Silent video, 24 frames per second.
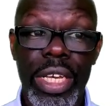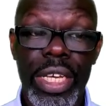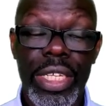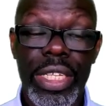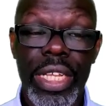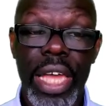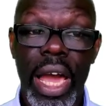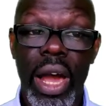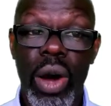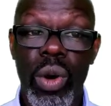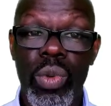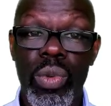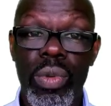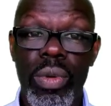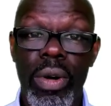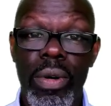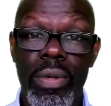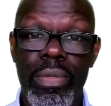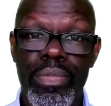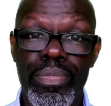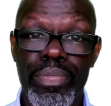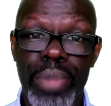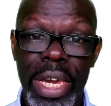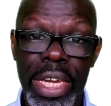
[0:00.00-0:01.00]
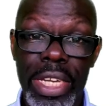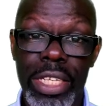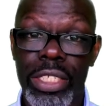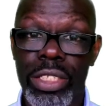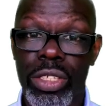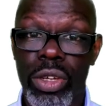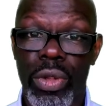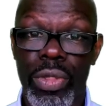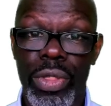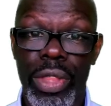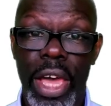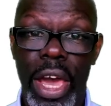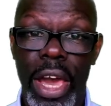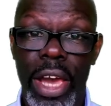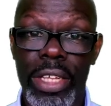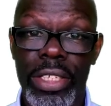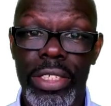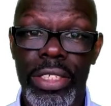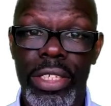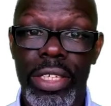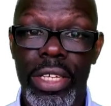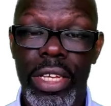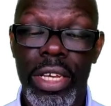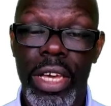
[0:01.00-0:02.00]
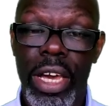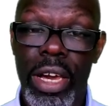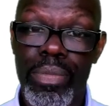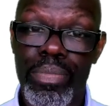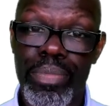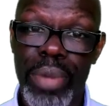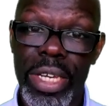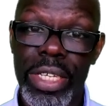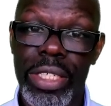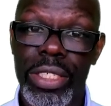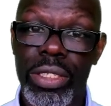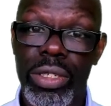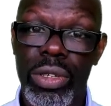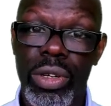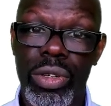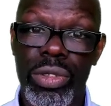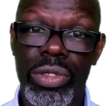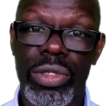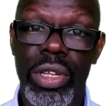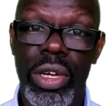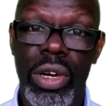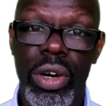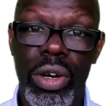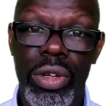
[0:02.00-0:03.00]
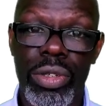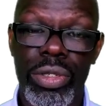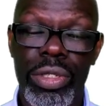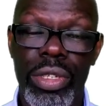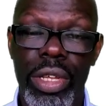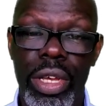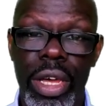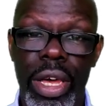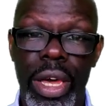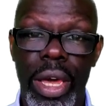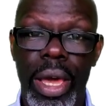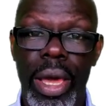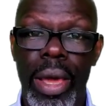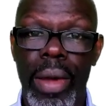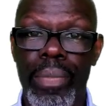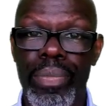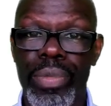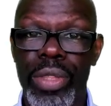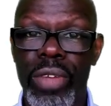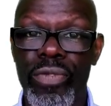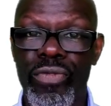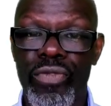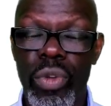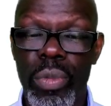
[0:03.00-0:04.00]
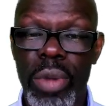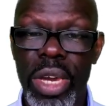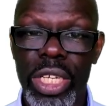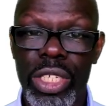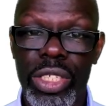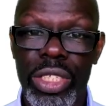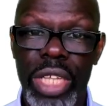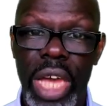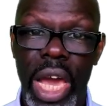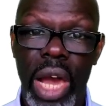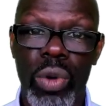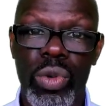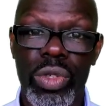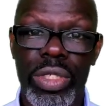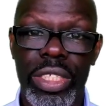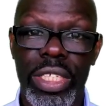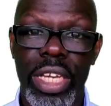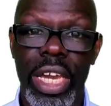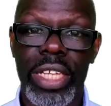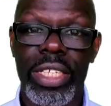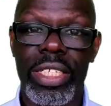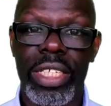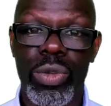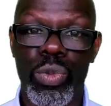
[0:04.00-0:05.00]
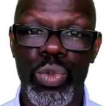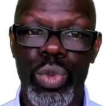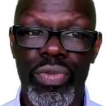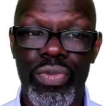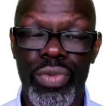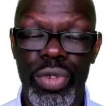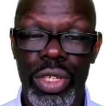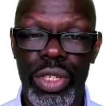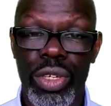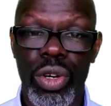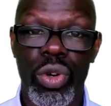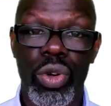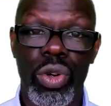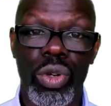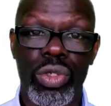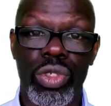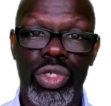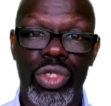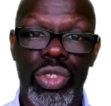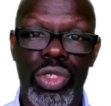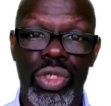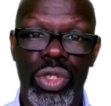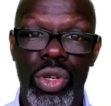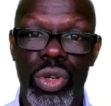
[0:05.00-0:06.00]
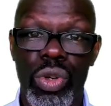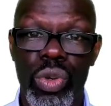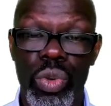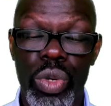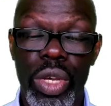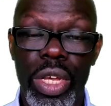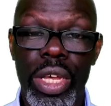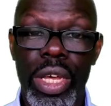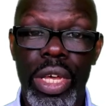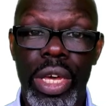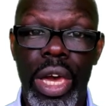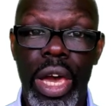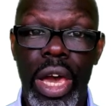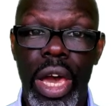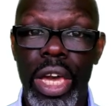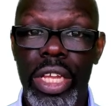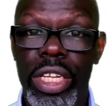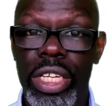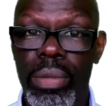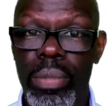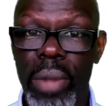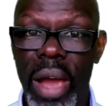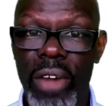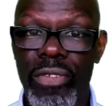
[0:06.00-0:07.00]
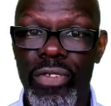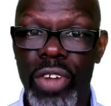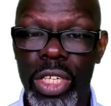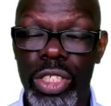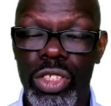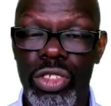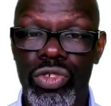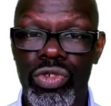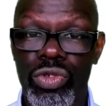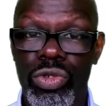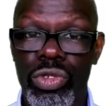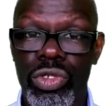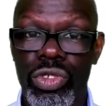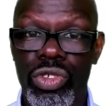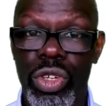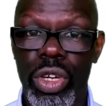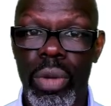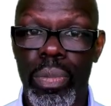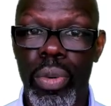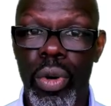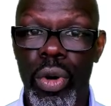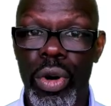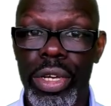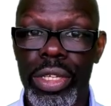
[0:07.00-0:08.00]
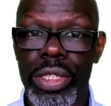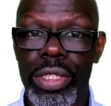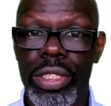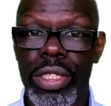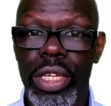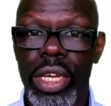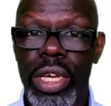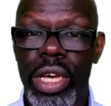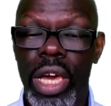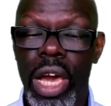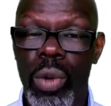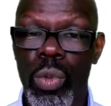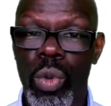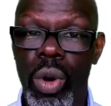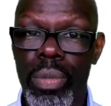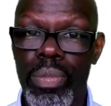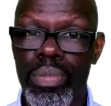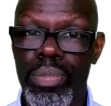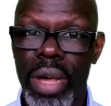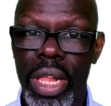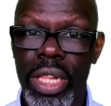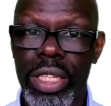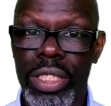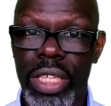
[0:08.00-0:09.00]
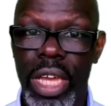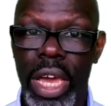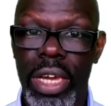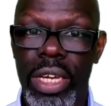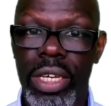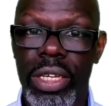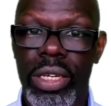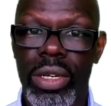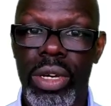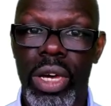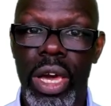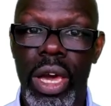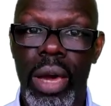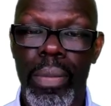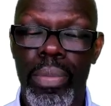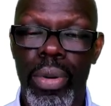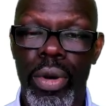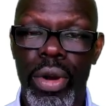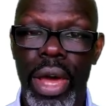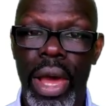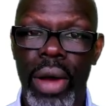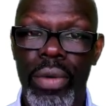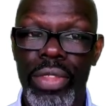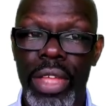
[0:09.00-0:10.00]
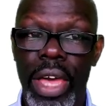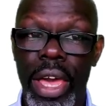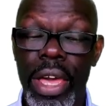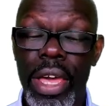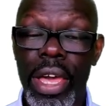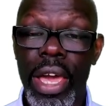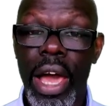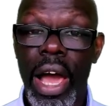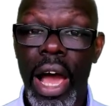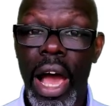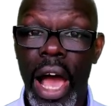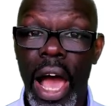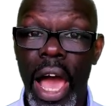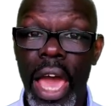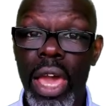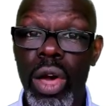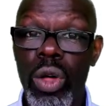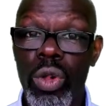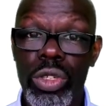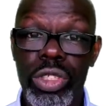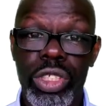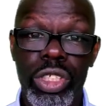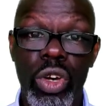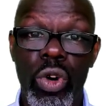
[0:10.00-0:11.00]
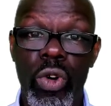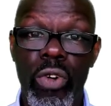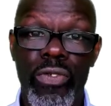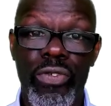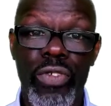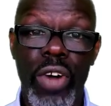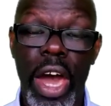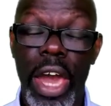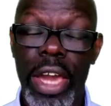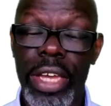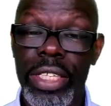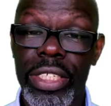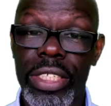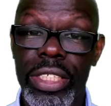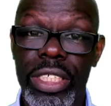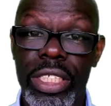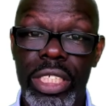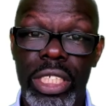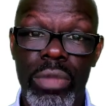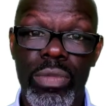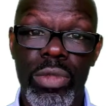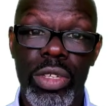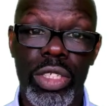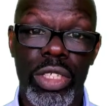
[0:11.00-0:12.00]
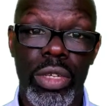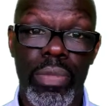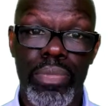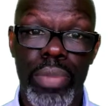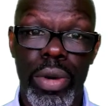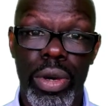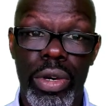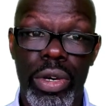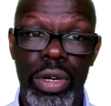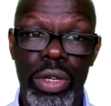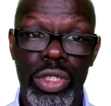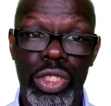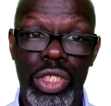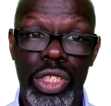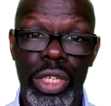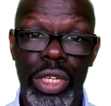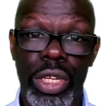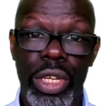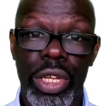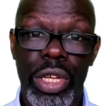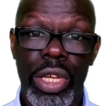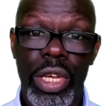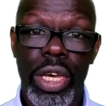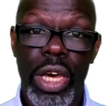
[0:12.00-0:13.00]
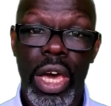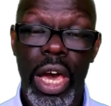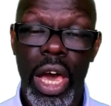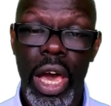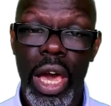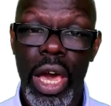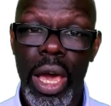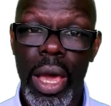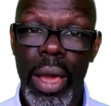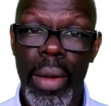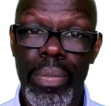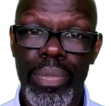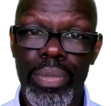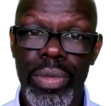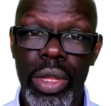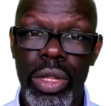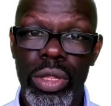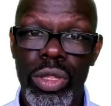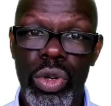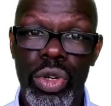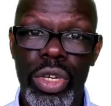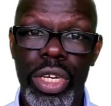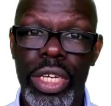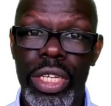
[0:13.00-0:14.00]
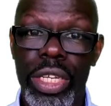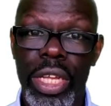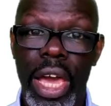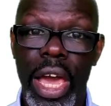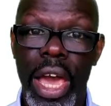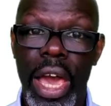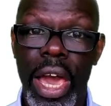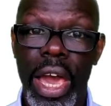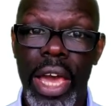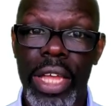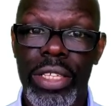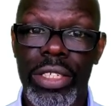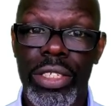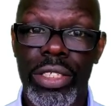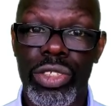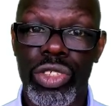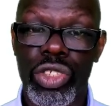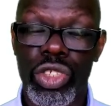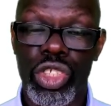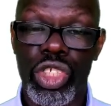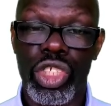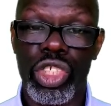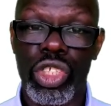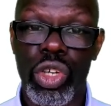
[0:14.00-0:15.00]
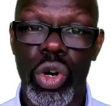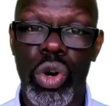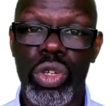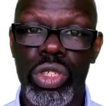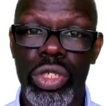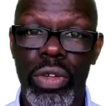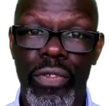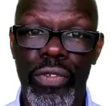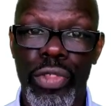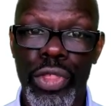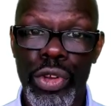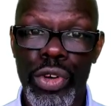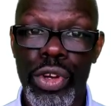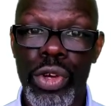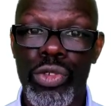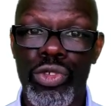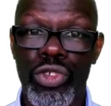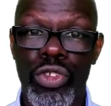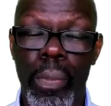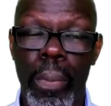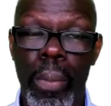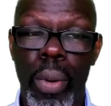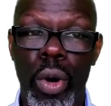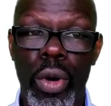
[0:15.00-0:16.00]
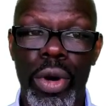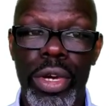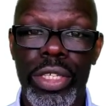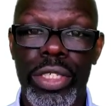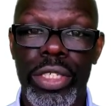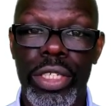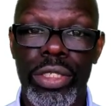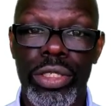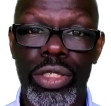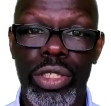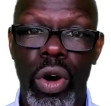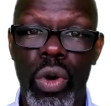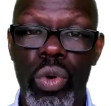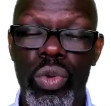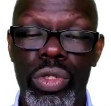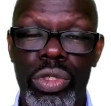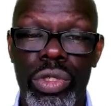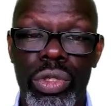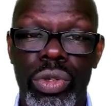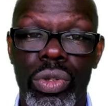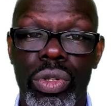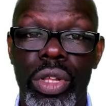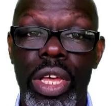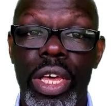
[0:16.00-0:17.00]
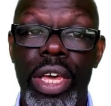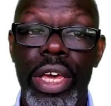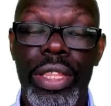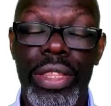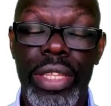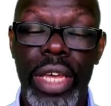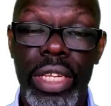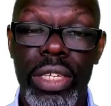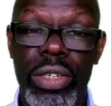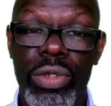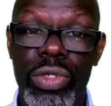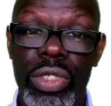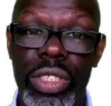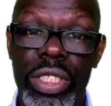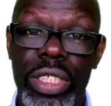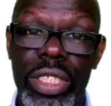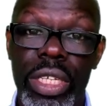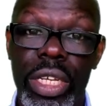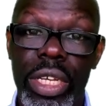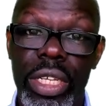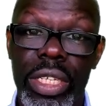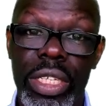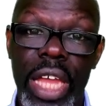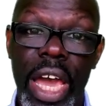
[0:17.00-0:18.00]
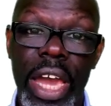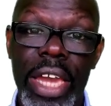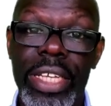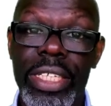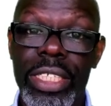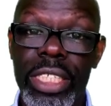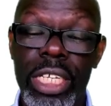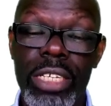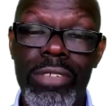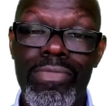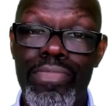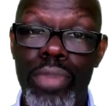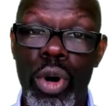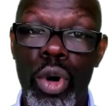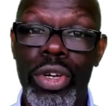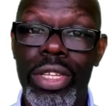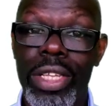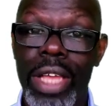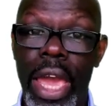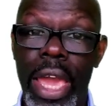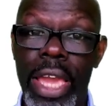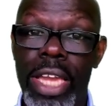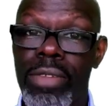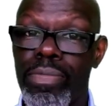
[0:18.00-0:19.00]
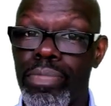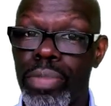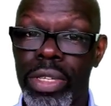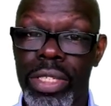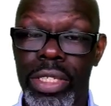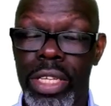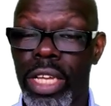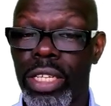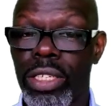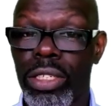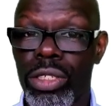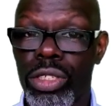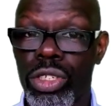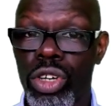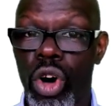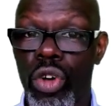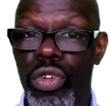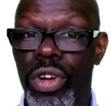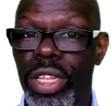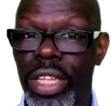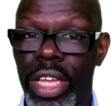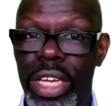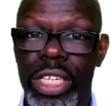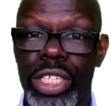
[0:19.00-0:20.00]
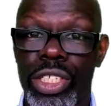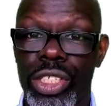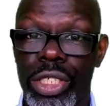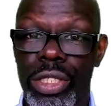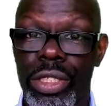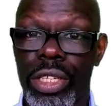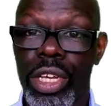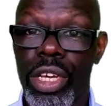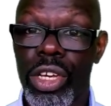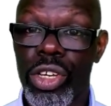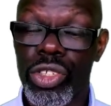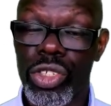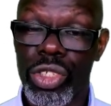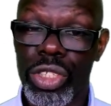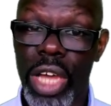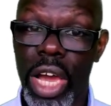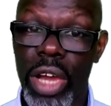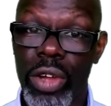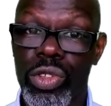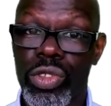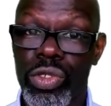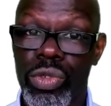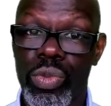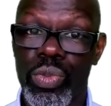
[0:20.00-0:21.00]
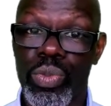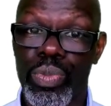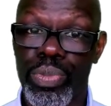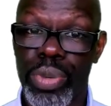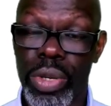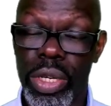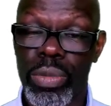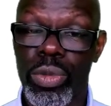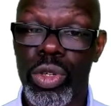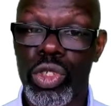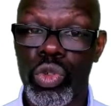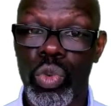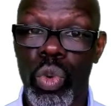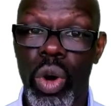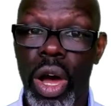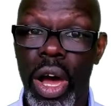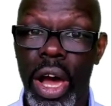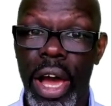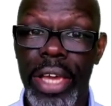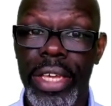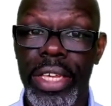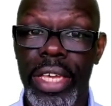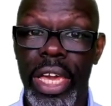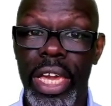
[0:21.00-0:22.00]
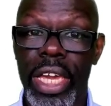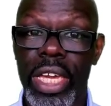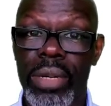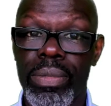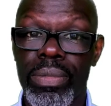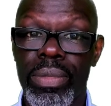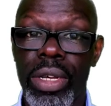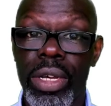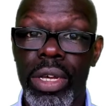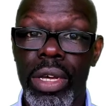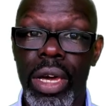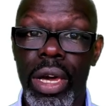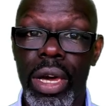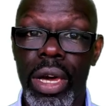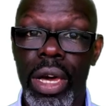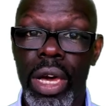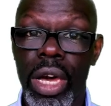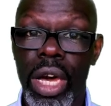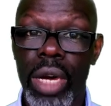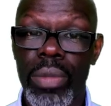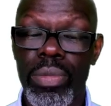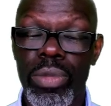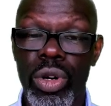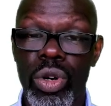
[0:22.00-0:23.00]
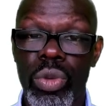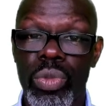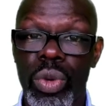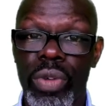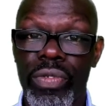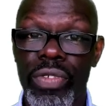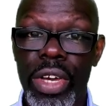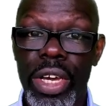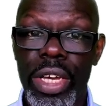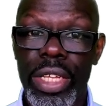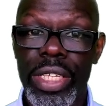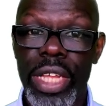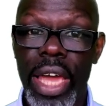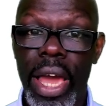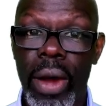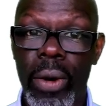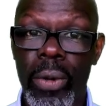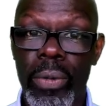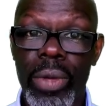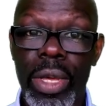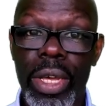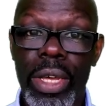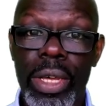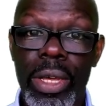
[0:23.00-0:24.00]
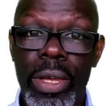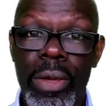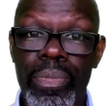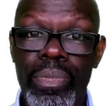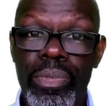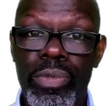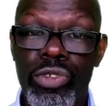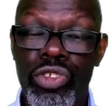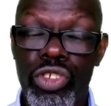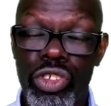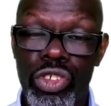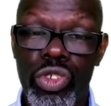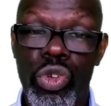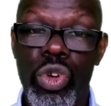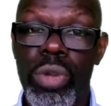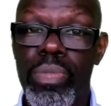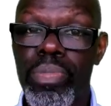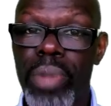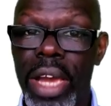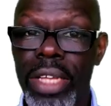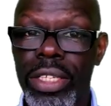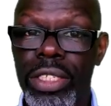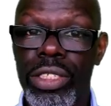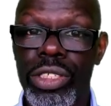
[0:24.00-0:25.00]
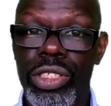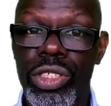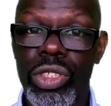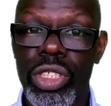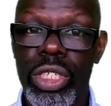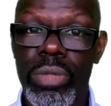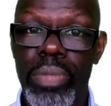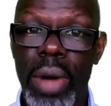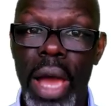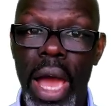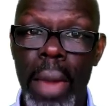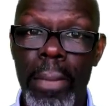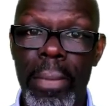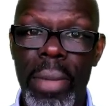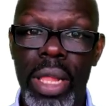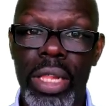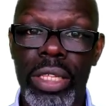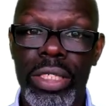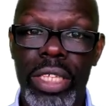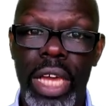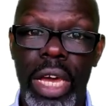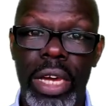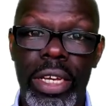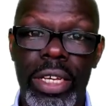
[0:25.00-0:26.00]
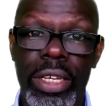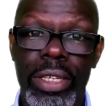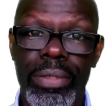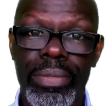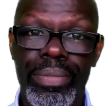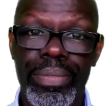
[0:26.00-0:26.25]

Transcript: Now, based on that, and based on the information that I was getting with regards to your myofascial trigger points and what Melzack put out there, I also find, similar to Birch, looking at just short of 300 points in total, that there's a 19.8% correlation. So that's pretty much what I came up with. Now, just going back to the study by Melzack,